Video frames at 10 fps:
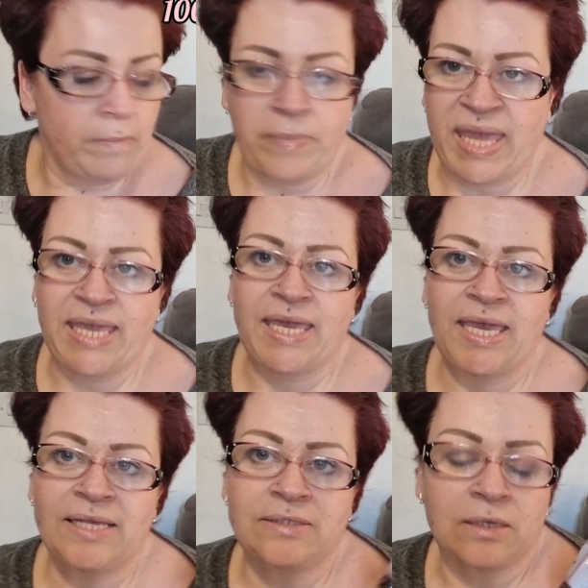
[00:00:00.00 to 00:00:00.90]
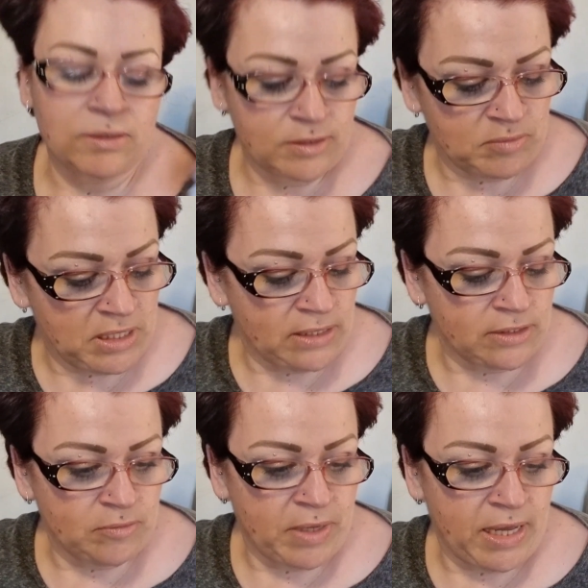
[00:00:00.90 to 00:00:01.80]
Peggy's asked me
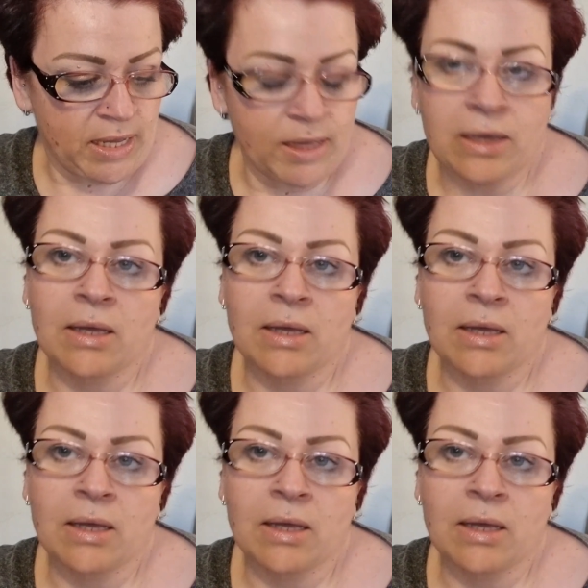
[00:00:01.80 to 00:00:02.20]
to make